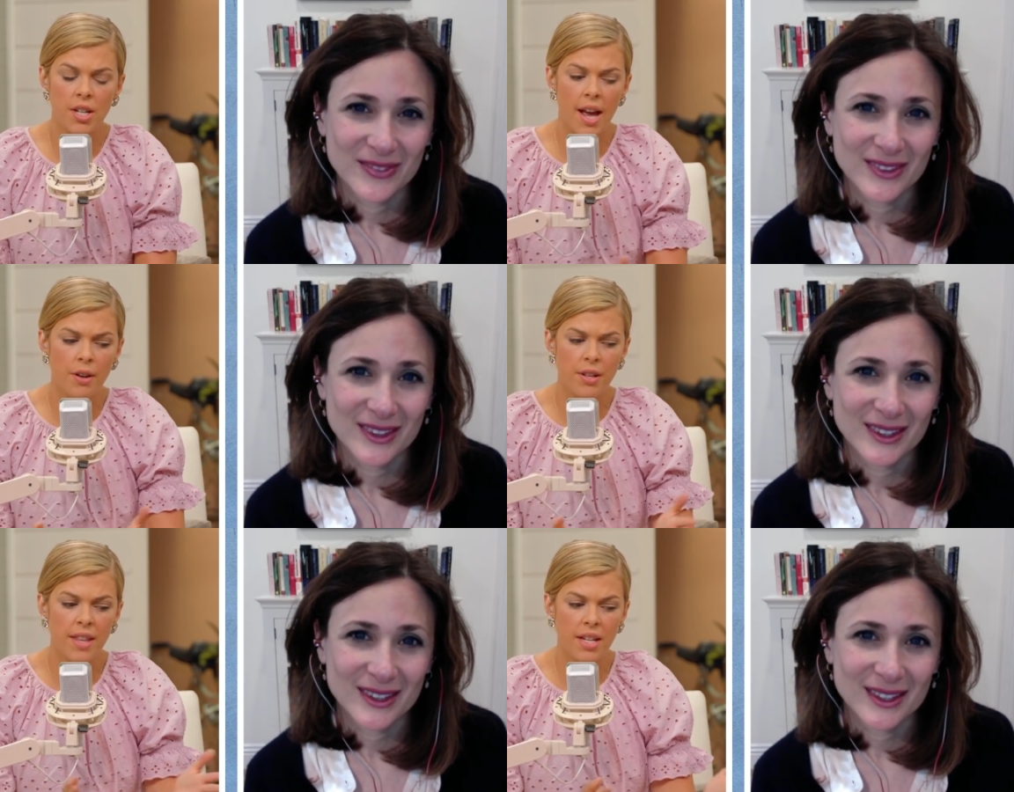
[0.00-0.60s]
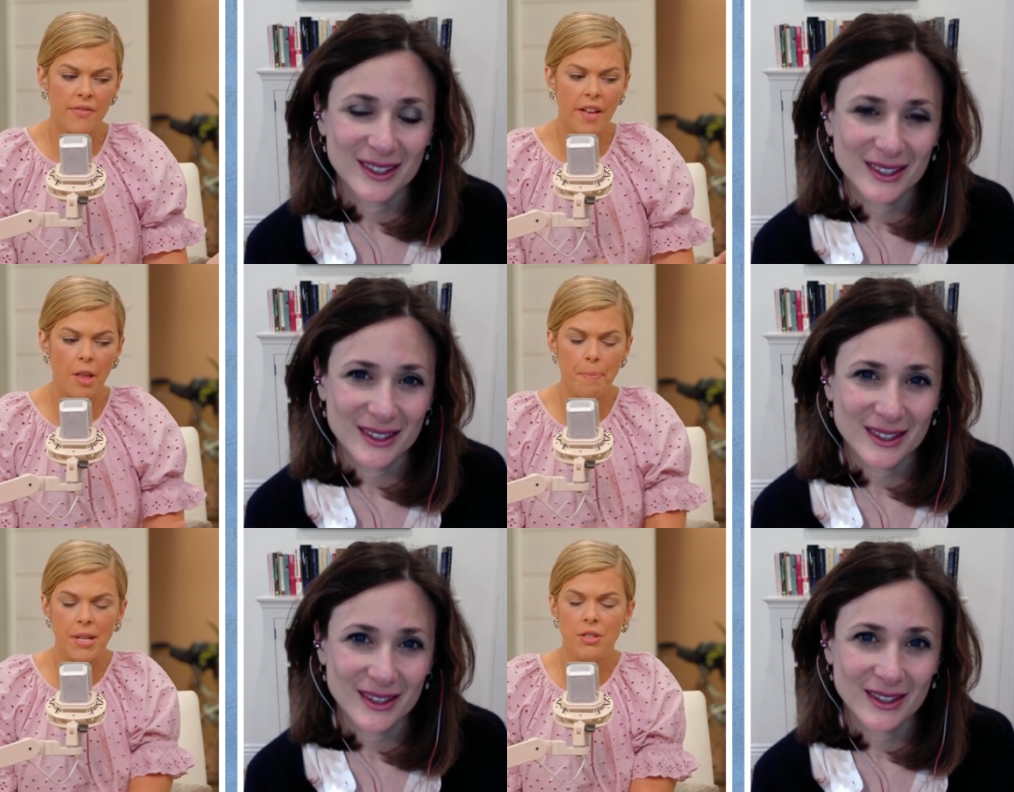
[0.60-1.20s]
Speaker 1: How did that
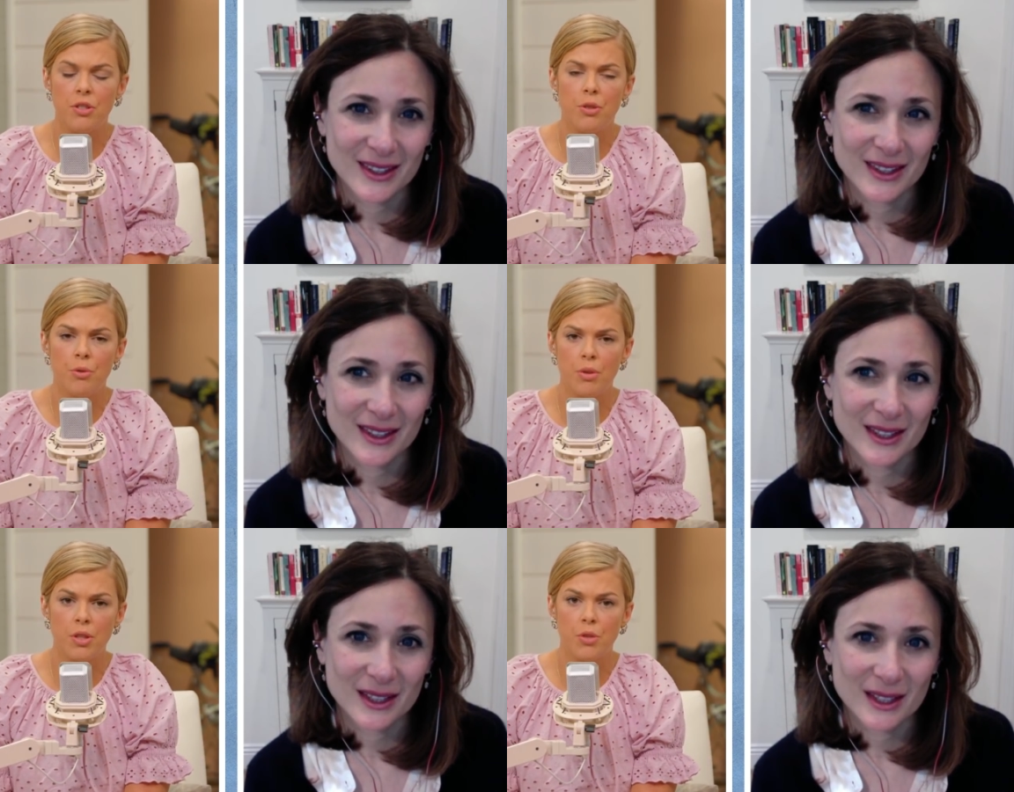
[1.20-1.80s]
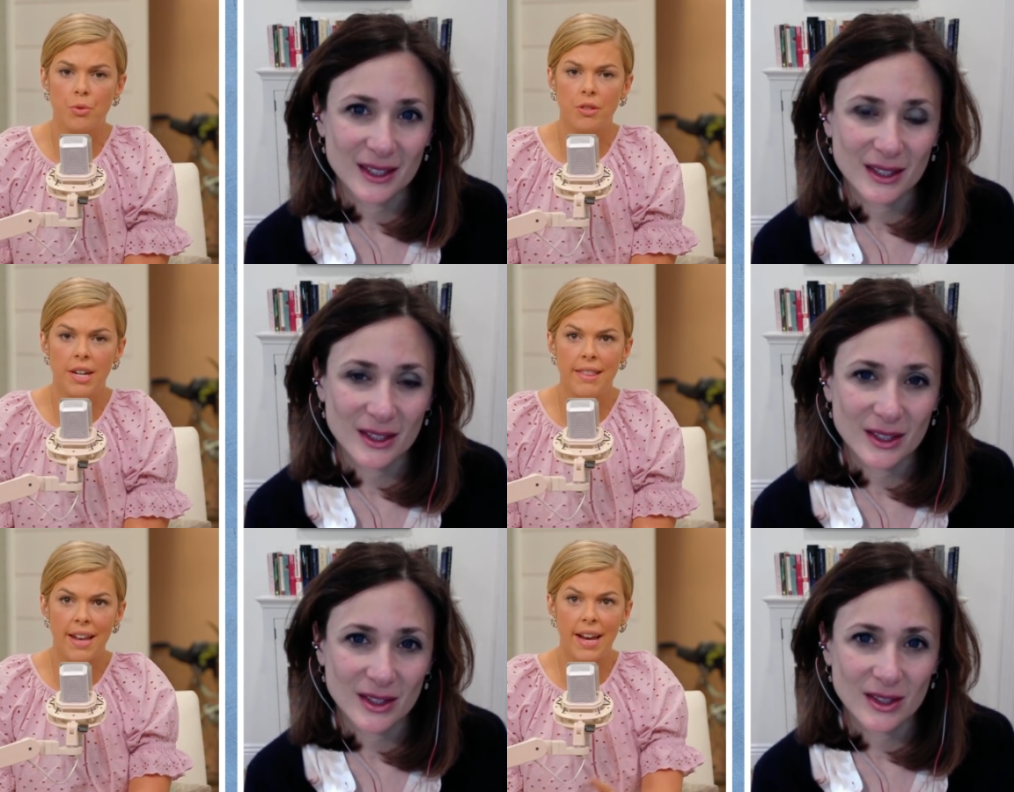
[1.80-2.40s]
develop into the
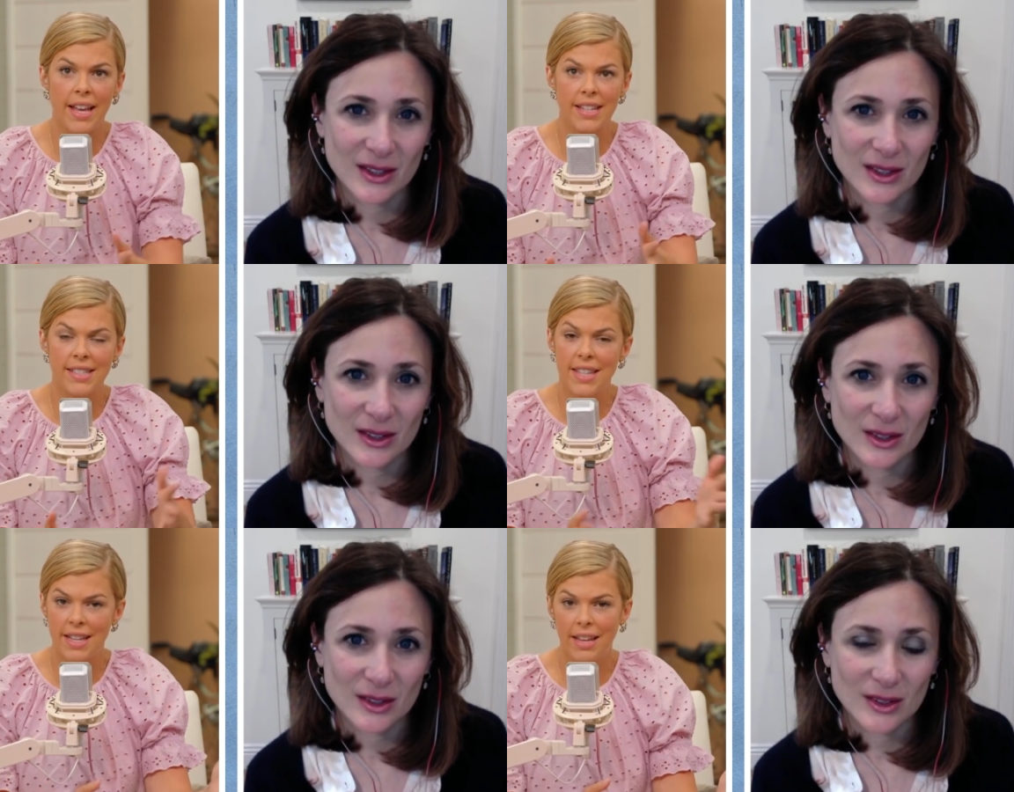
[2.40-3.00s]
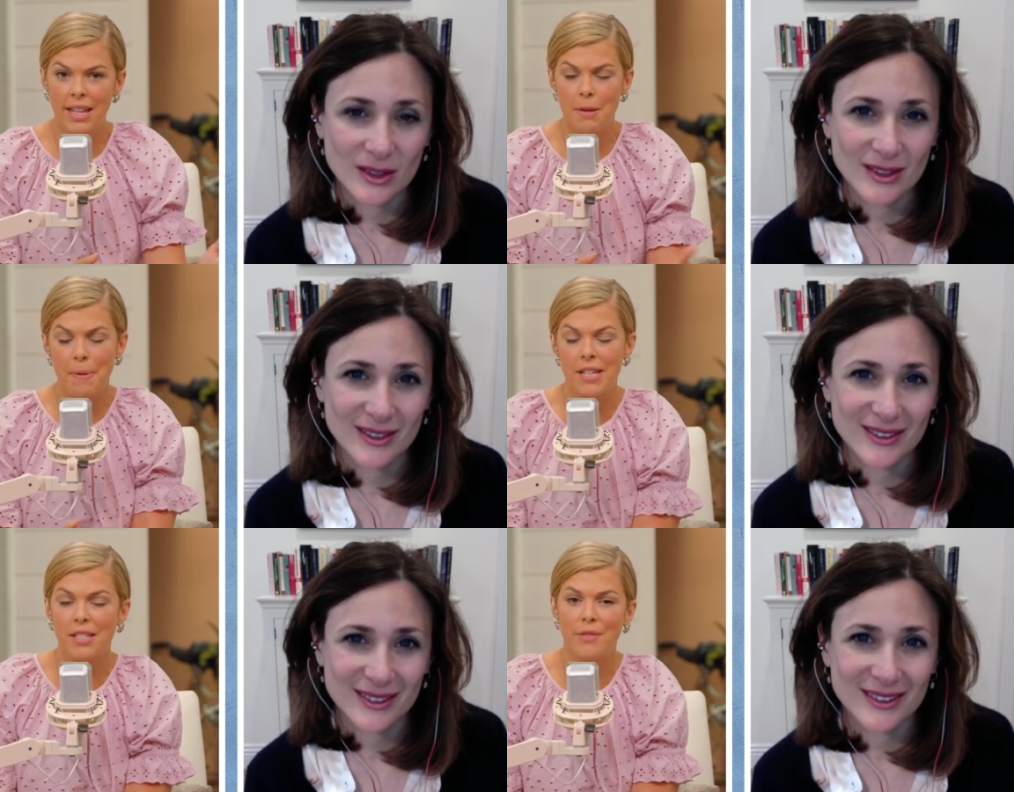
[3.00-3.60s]
story that I guess then laid the
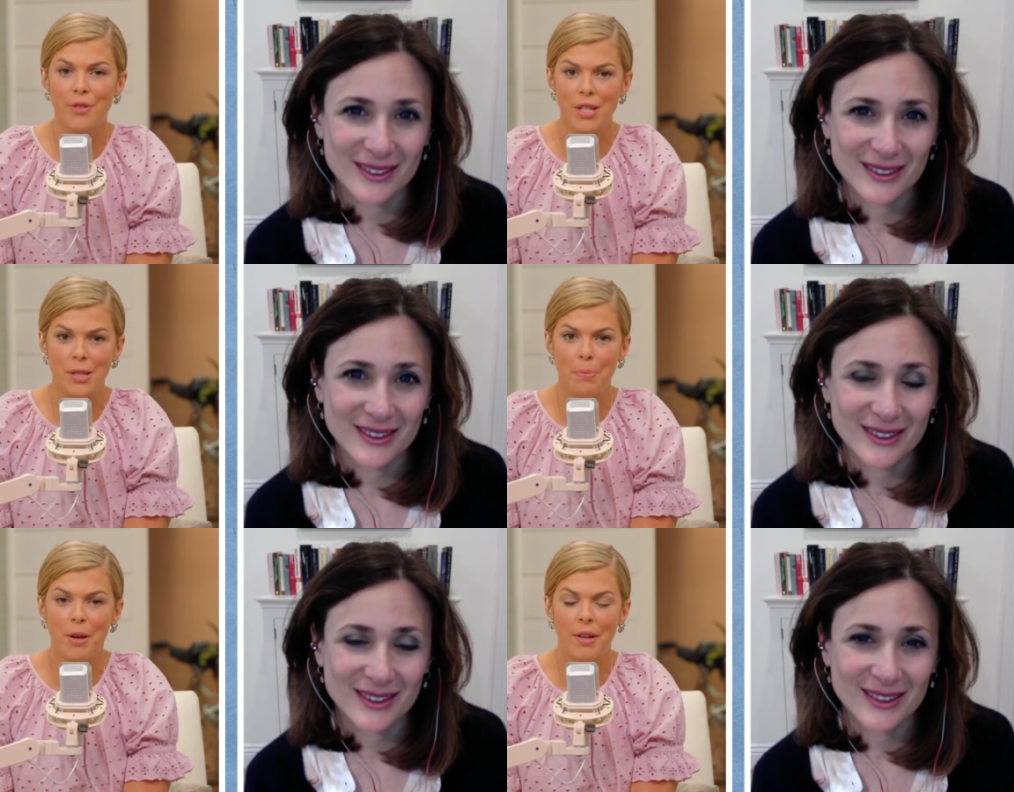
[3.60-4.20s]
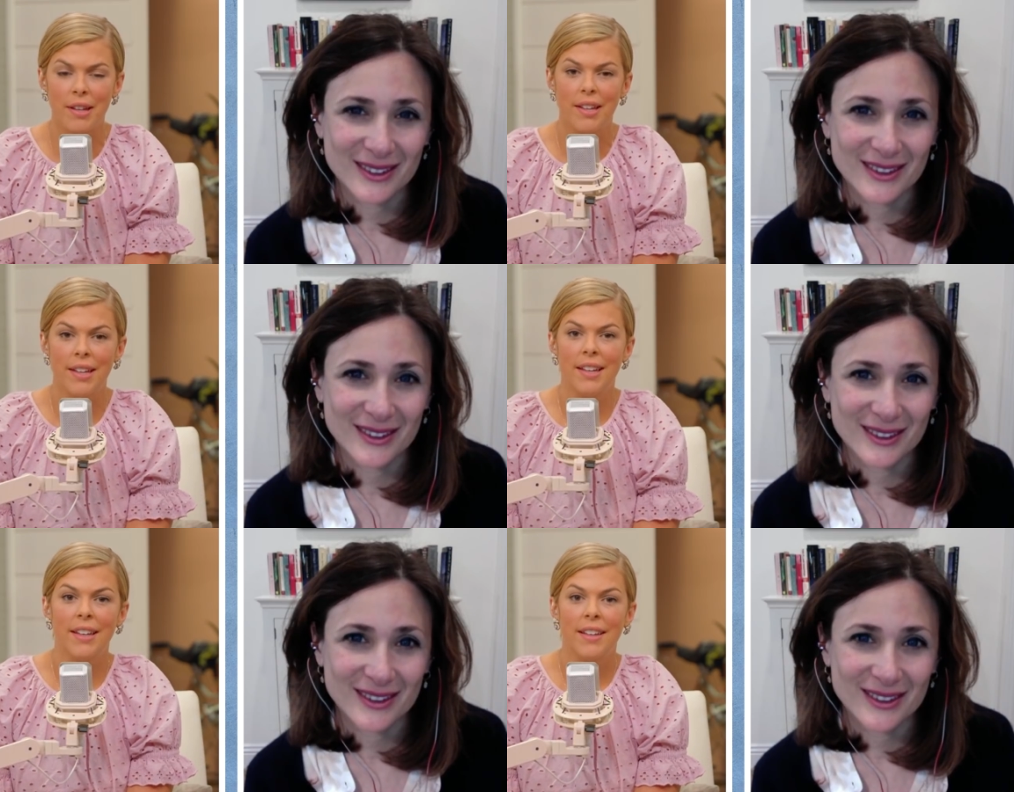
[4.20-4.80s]
basis for this book?
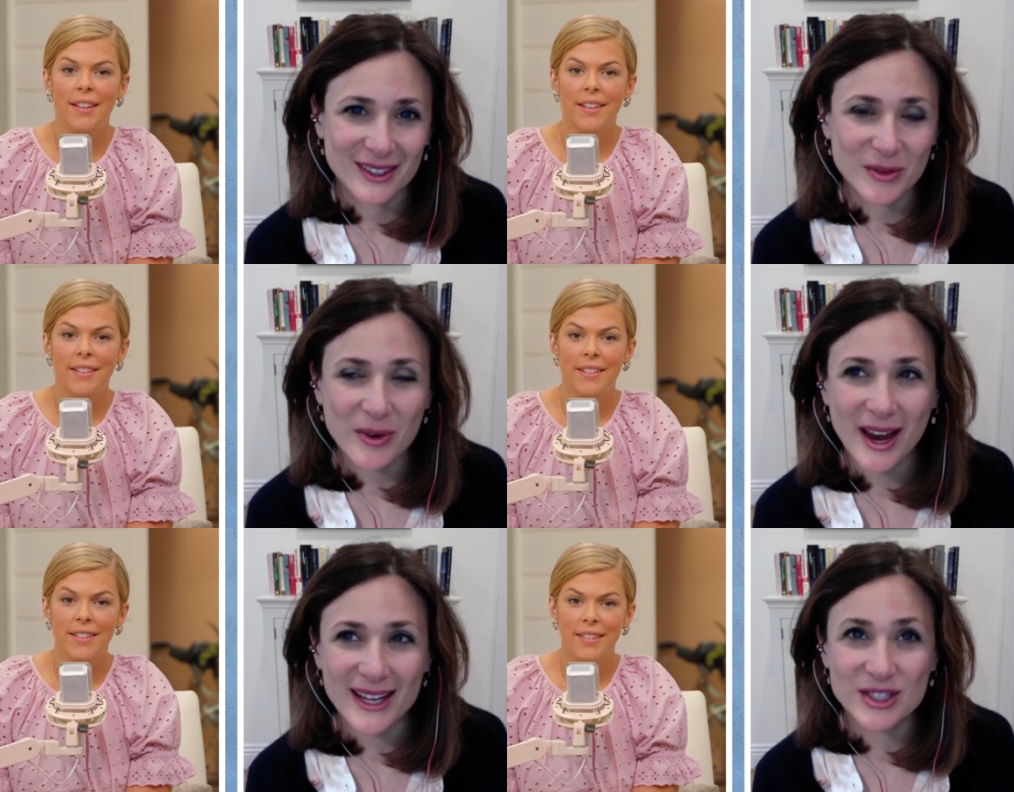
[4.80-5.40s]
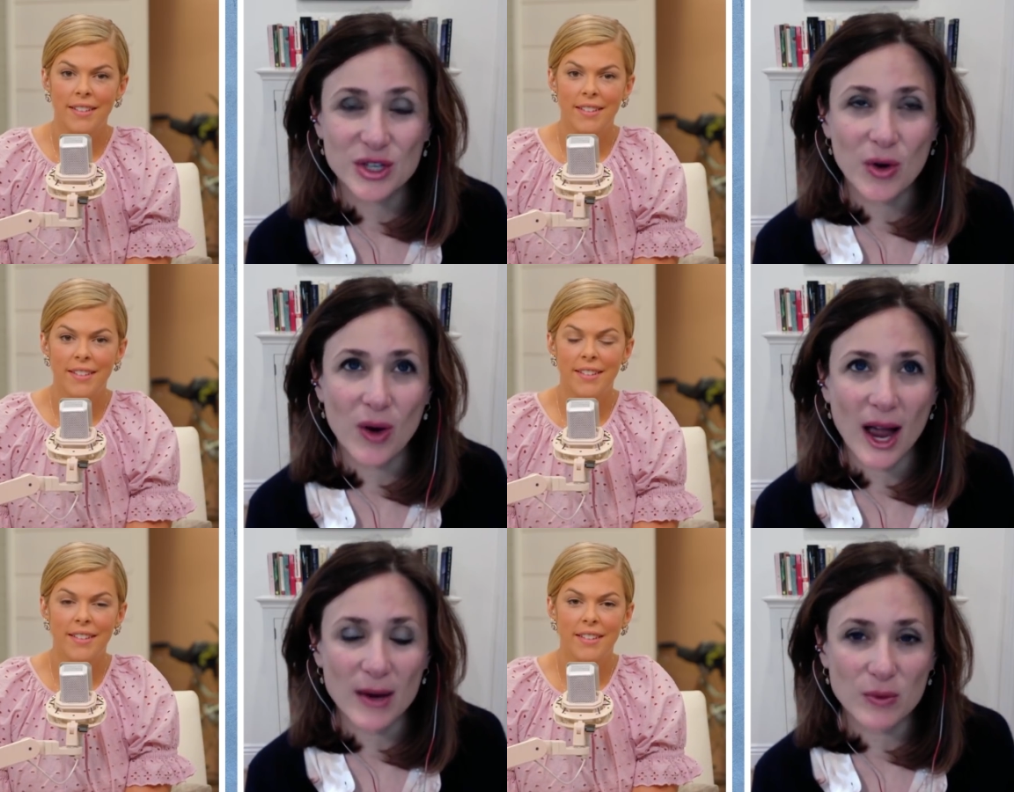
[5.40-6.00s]
Speaker 2: Right. So I